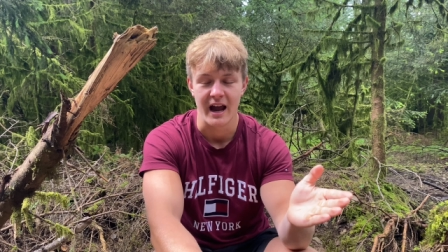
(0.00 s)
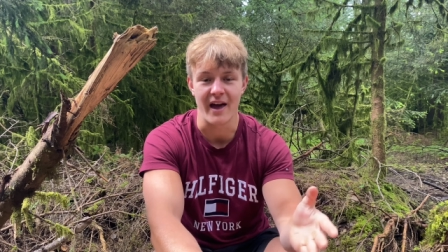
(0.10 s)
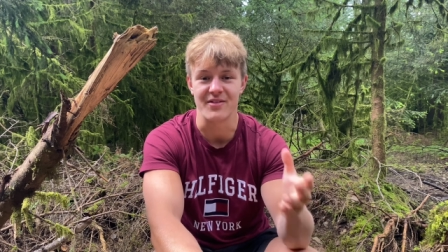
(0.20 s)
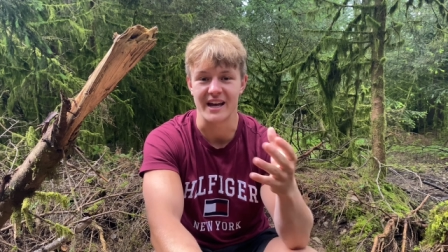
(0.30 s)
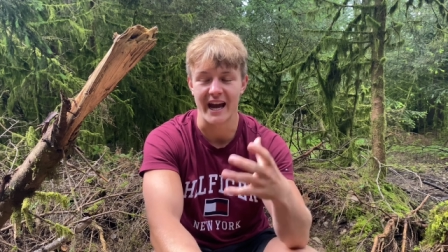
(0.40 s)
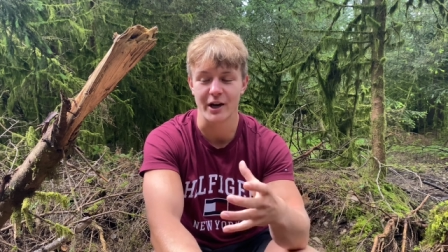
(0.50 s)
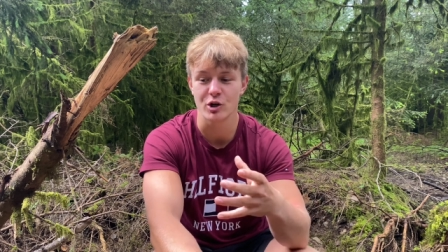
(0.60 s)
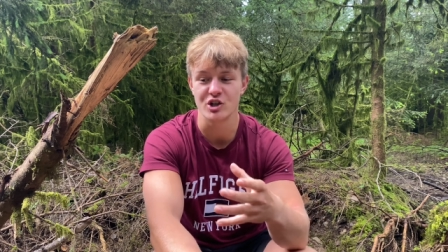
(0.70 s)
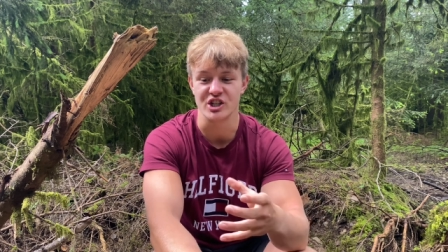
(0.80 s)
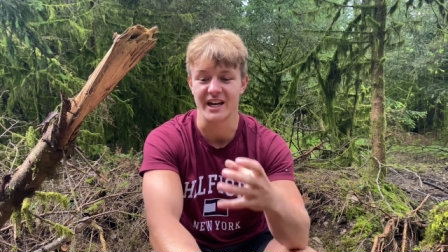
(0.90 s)
and the
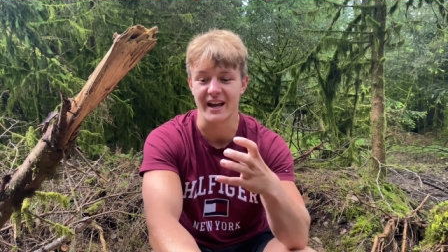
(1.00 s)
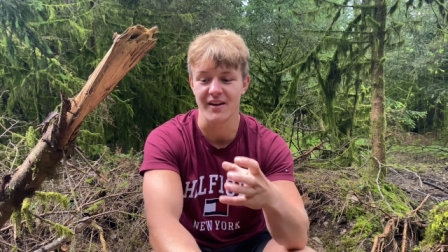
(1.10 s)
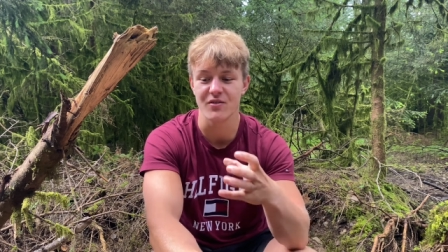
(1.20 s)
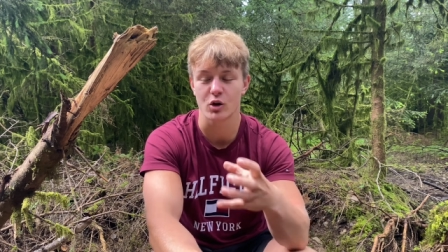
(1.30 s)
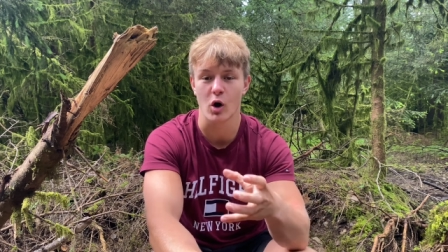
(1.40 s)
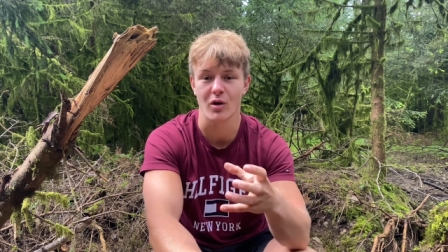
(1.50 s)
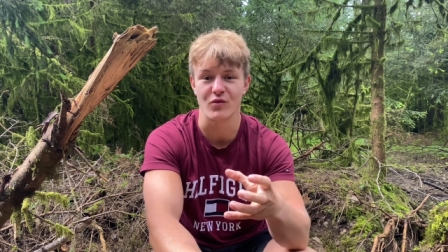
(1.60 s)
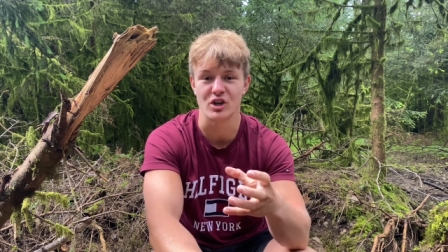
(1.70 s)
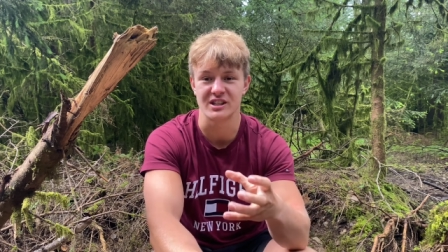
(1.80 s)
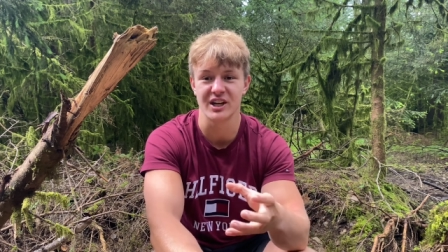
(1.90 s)
energy in the
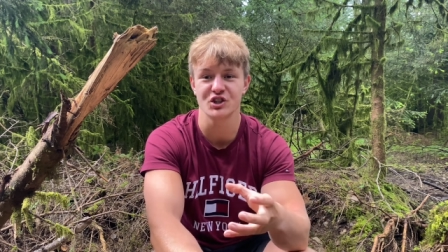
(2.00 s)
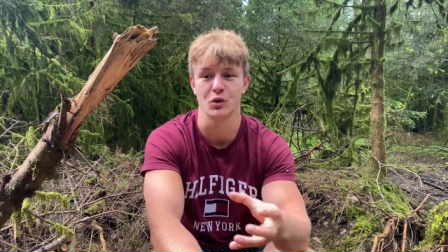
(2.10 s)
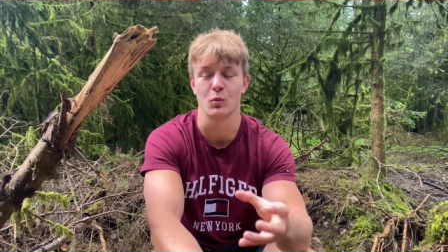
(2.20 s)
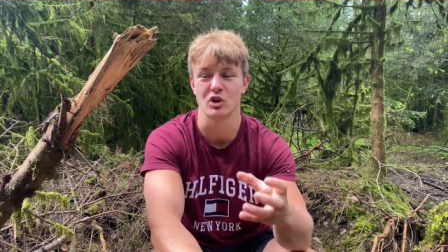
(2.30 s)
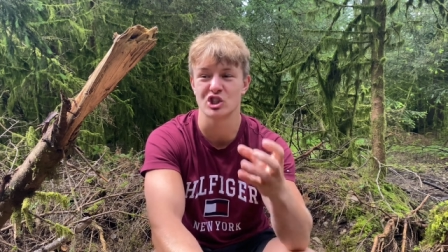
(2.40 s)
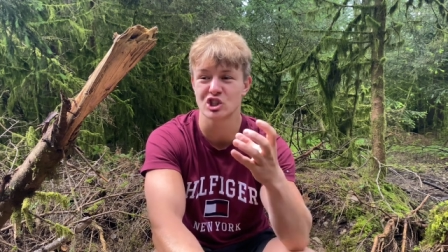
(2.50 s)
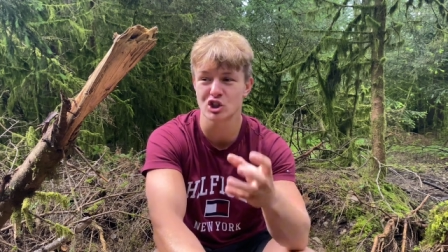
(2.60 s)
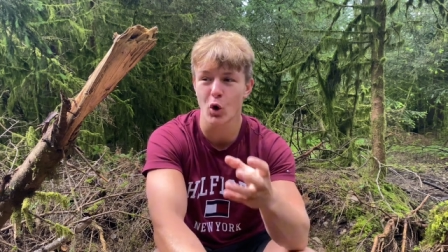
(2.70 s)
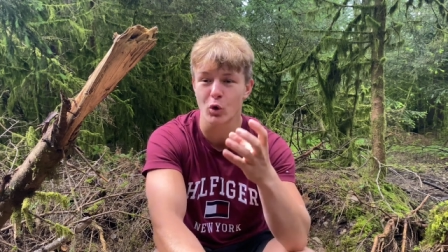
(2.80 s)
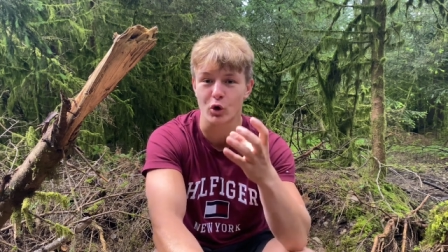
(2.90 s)
conversation was
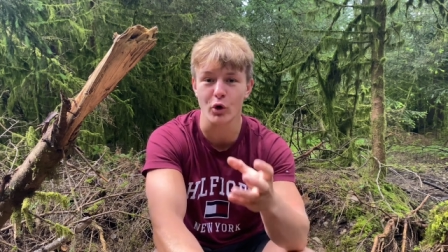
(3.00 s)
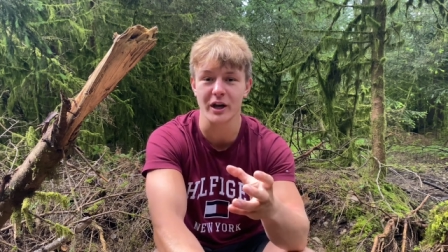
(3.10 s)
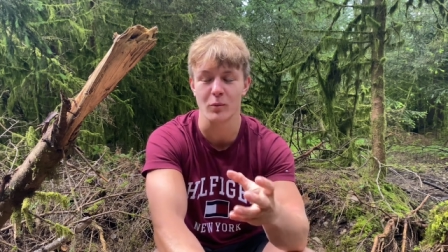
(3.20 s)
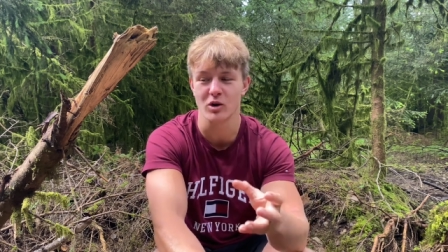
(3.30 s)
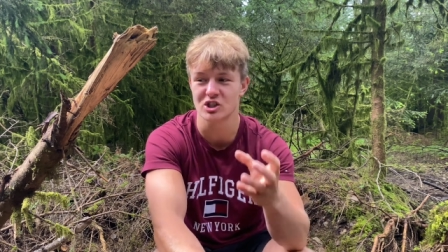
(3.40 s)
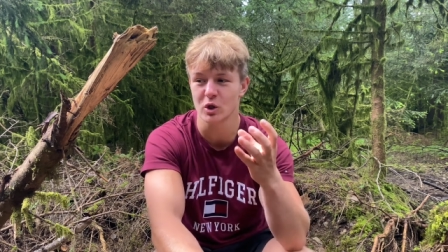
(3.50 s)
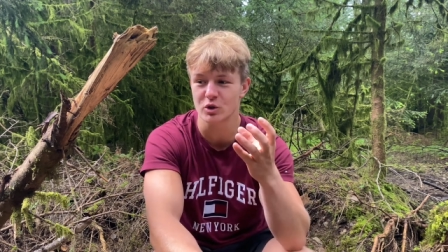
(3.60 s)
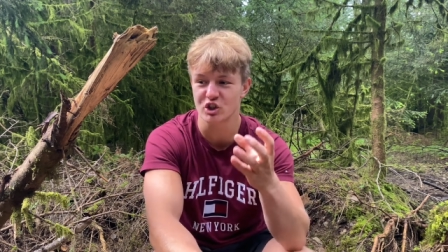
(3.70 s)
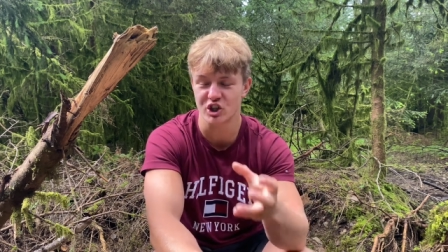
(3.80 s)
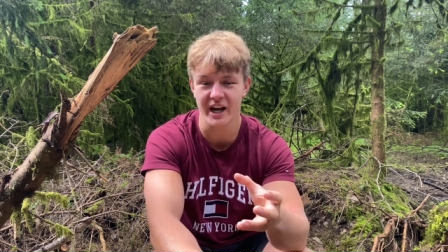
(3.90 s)
so good, it was so
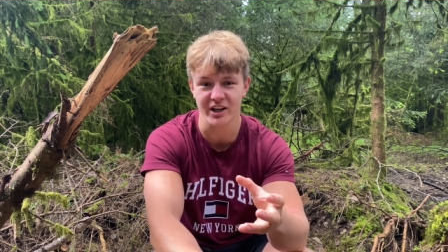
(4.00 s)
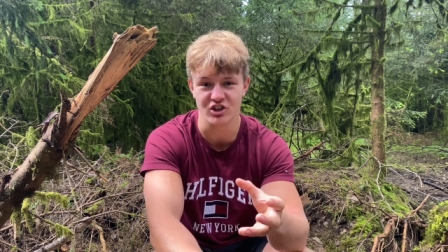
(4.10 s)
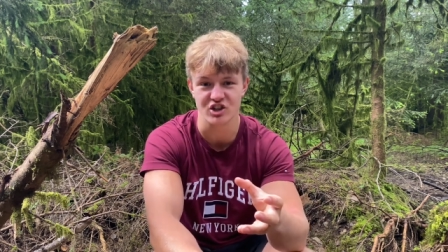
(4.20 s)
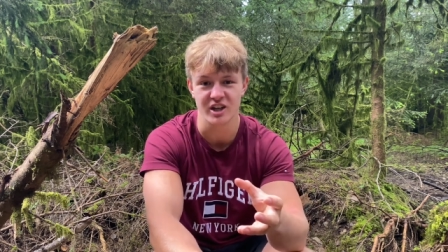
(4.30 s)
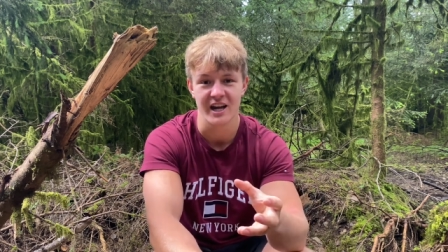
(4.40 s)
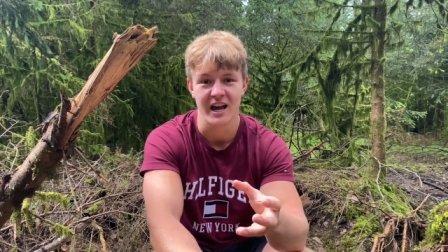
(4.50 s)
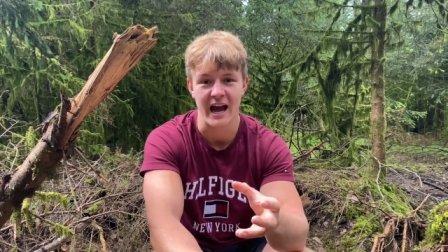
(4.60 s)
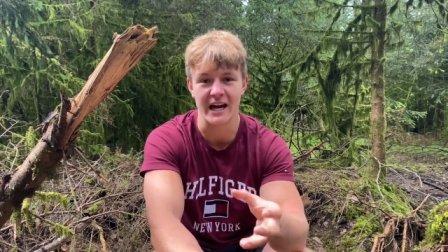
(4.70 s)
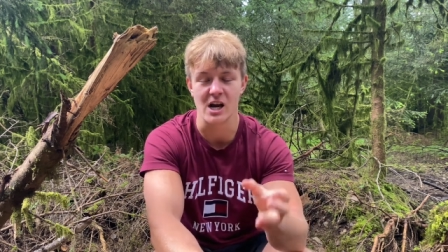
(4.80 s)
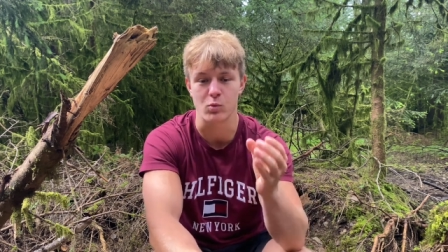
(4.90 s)
changed
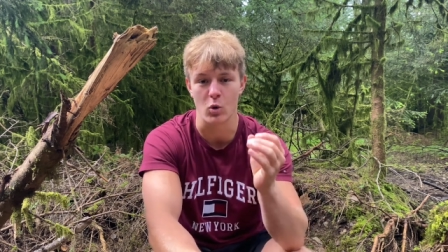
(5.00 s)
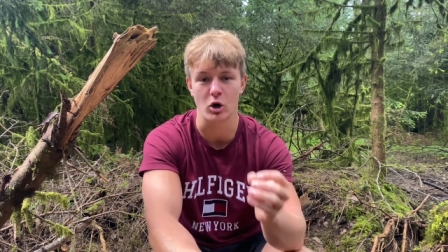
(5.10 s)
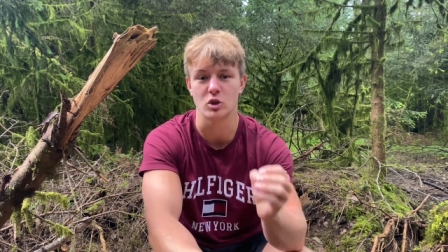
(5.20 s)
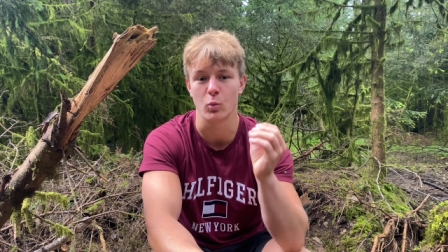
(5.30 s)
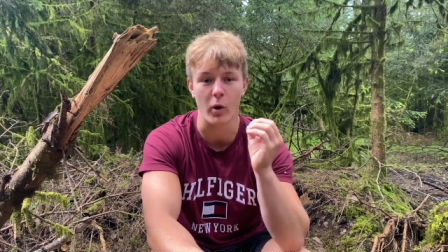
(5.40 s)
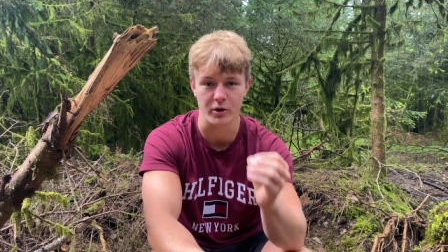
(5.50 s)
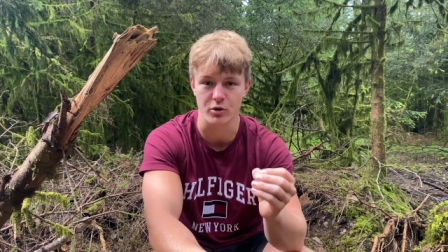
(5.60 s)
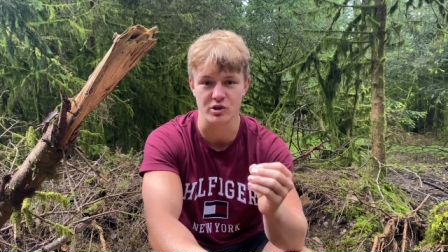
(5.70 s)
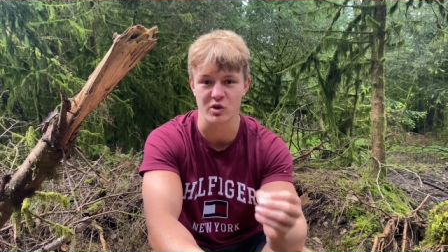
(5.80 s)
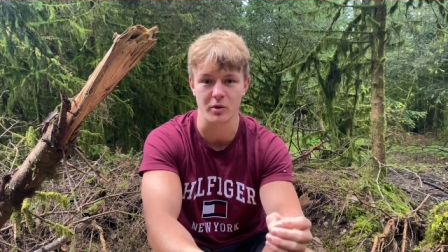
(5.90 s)
and it worked
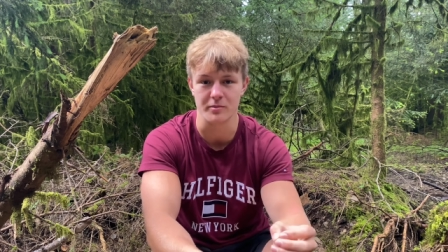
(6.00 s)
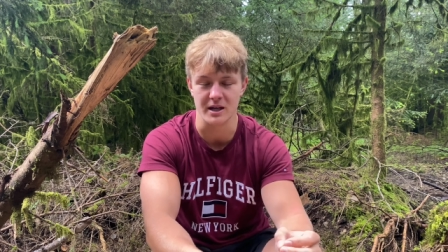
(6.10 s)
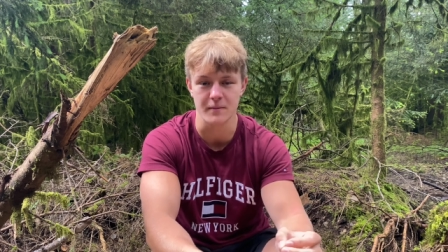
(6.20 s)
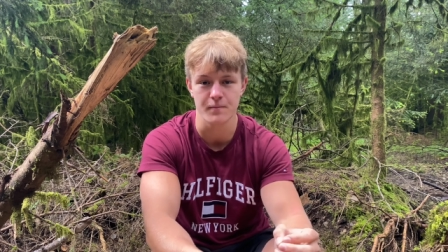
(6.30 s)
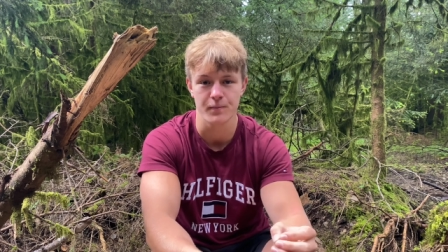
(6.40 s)
wonders on me.